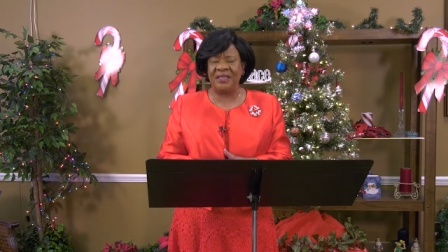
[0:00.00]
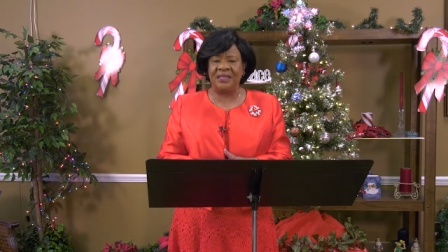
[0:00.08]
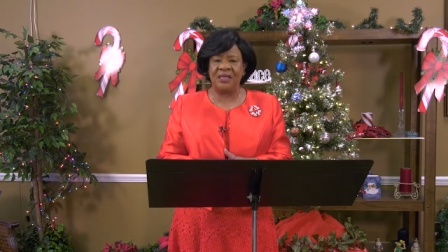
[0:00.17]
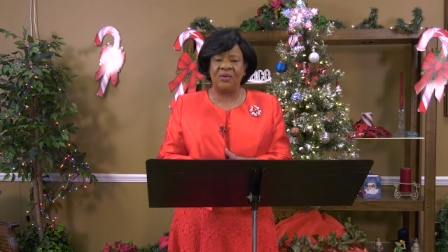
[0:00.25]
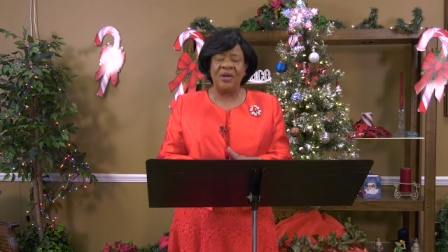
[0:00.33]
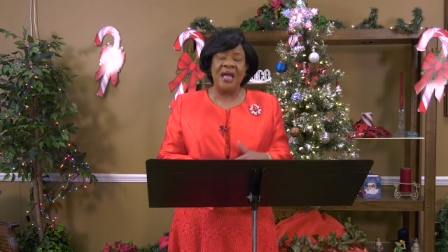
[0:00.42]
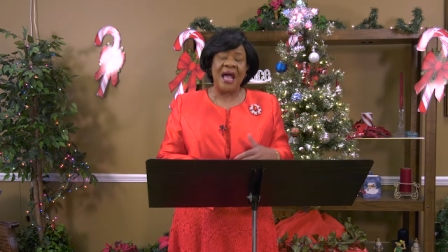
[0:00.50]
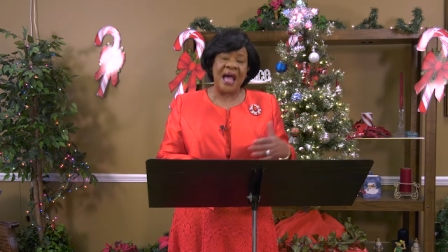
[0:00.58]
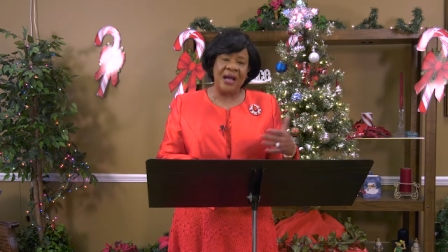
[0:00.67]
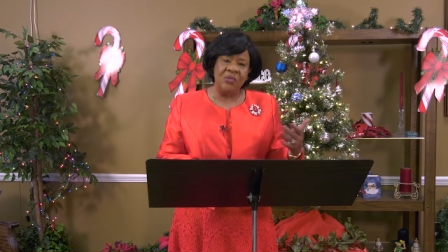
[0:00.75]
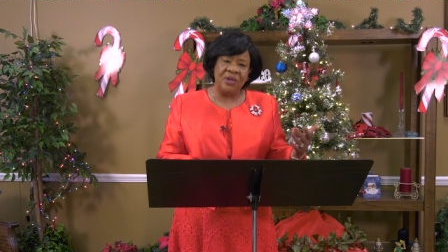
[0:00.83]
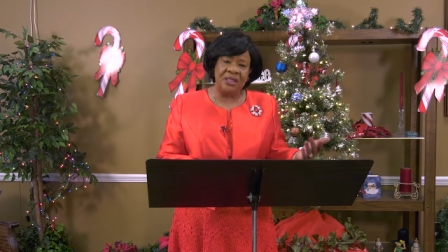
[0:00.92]
So
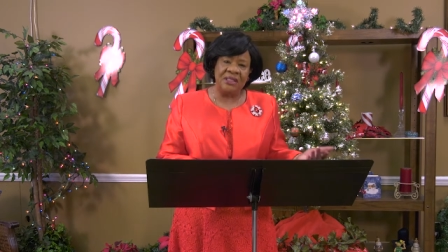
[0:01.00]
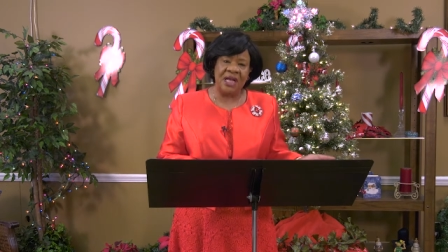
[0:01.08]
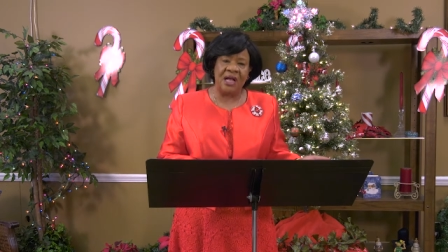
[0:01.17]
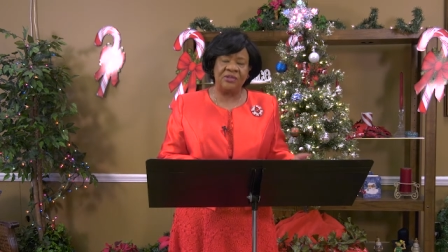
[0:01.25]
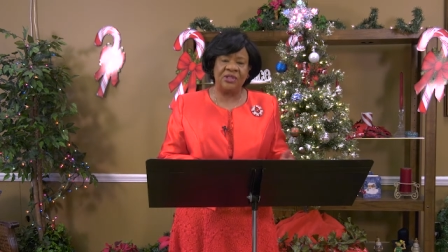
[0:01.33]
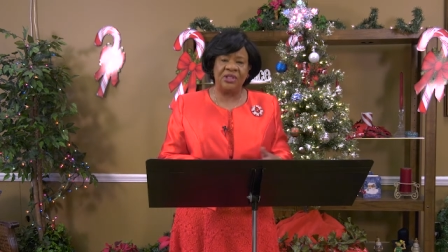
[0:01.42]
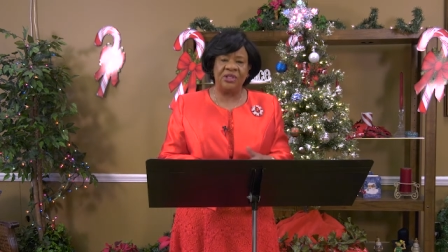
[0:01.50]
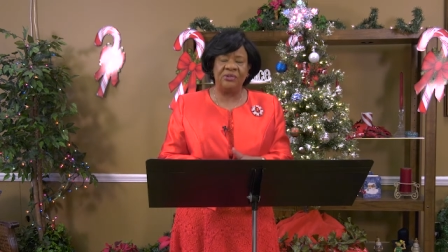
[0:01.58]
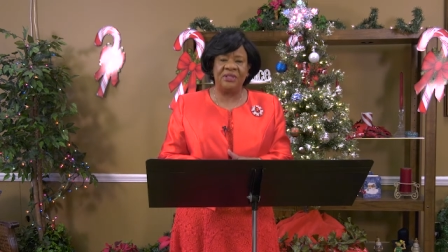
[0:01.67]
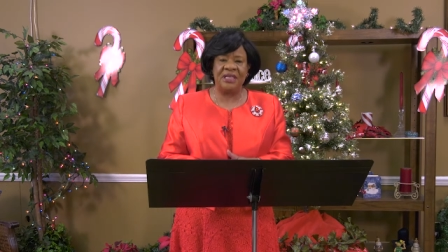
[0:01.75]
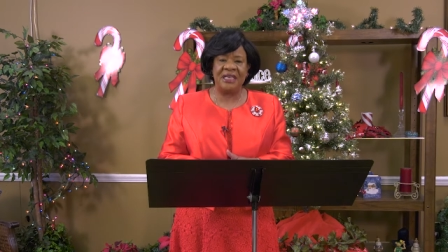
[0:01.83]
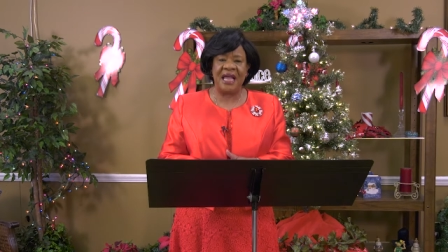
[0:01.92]
I want to talk to you
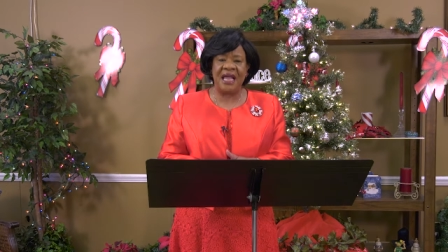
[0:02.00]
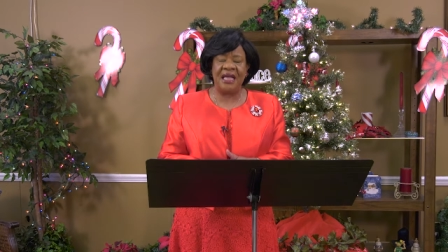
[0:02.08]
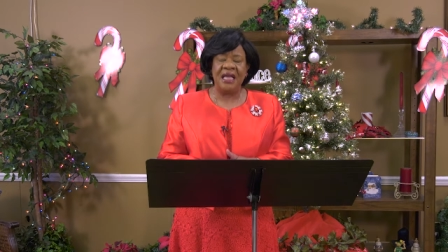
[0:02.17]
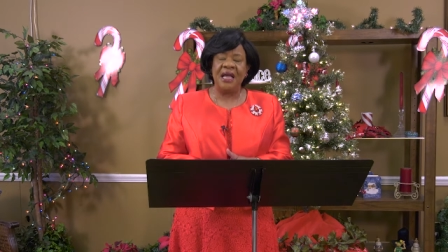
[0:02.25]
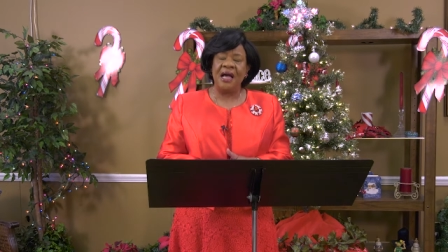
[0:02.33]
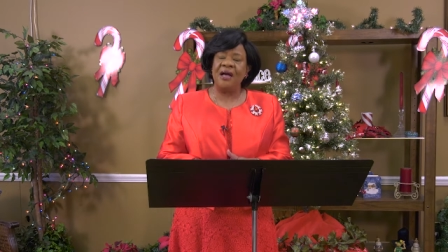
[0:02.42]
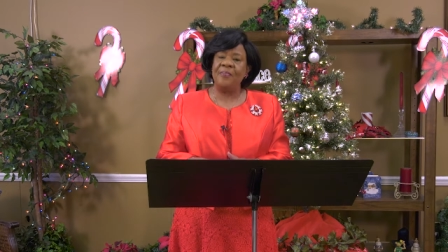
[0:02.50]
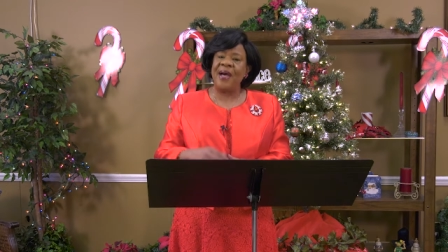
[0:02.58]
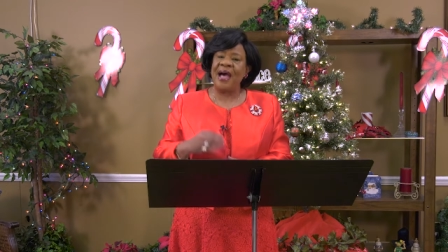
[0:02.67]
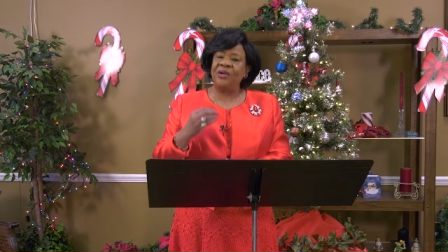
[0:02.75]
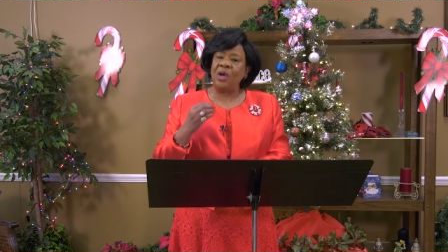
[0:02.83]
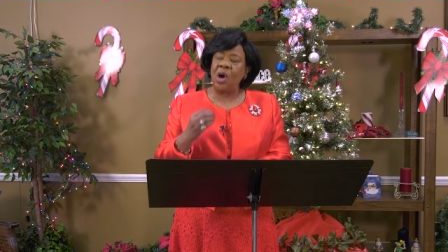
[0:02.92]
today
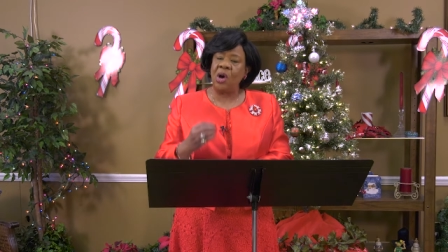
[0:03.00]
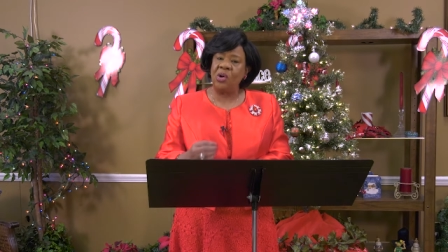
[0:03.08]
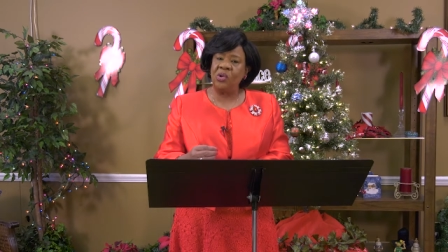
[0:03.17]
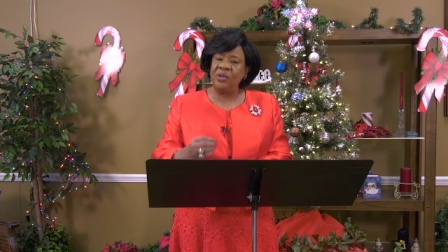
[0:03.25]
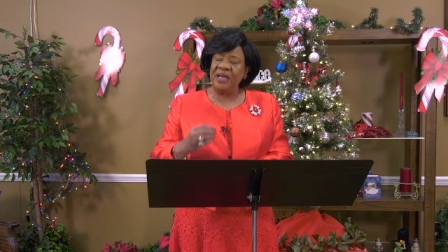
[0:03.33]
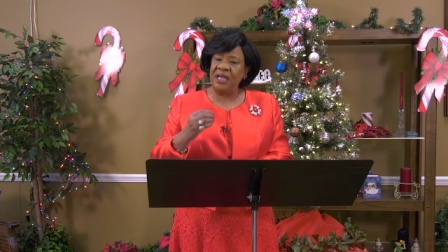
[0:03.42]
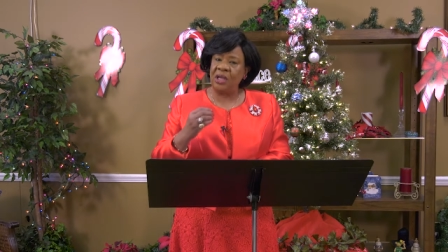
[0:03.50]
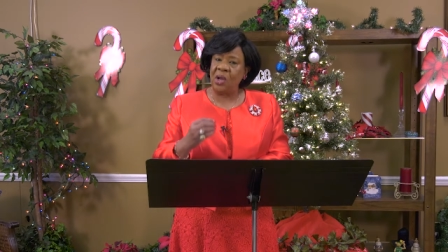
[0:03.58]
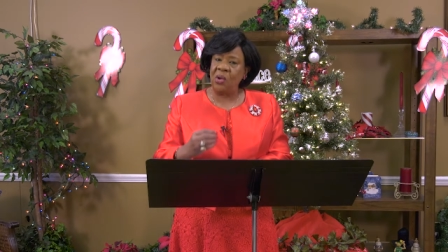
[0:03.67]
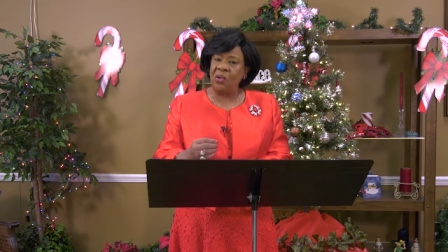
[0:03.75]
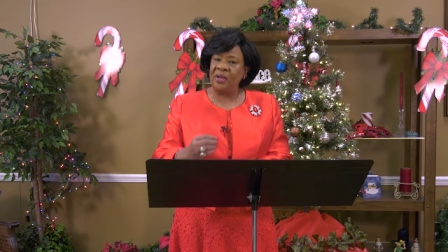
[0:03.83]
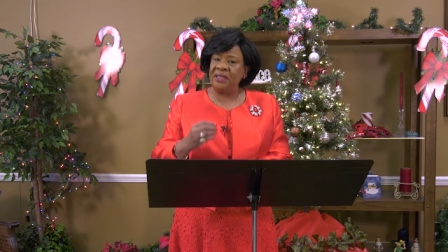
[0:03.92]
about holding
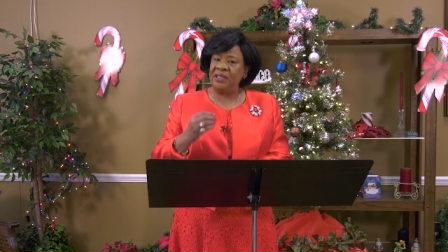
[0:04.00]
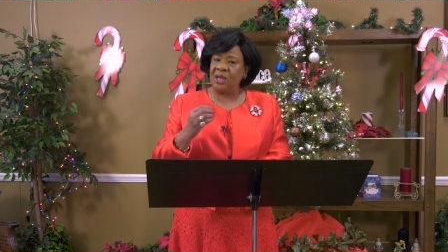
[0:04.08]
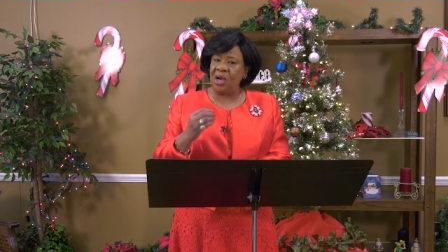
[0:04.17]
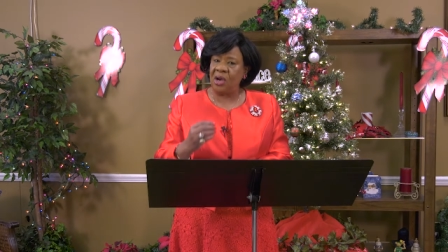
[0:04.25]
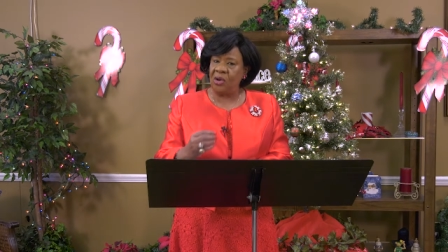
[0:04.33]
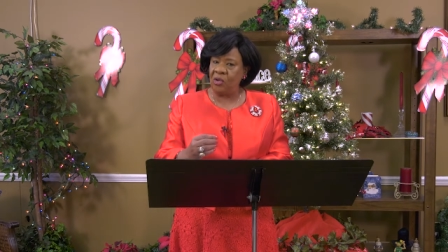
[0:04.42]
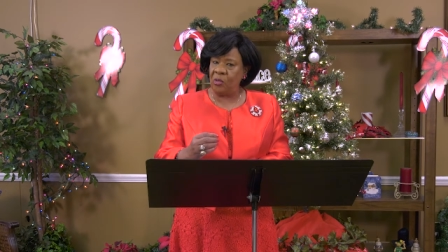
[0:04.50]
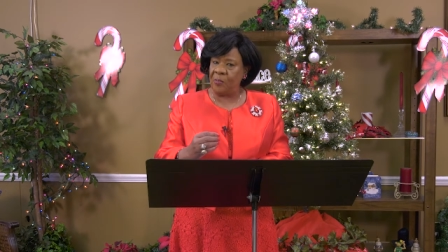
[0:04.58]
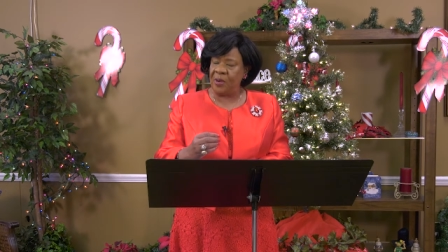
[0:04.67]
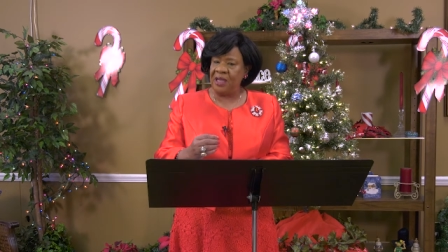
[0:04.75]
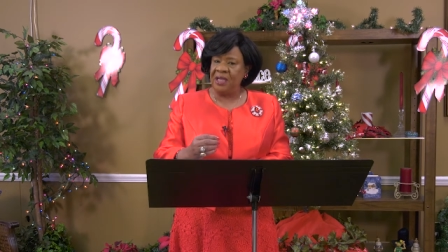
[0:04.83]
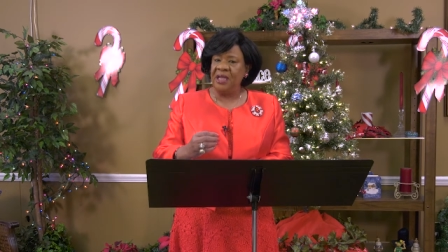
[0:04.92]
on to hope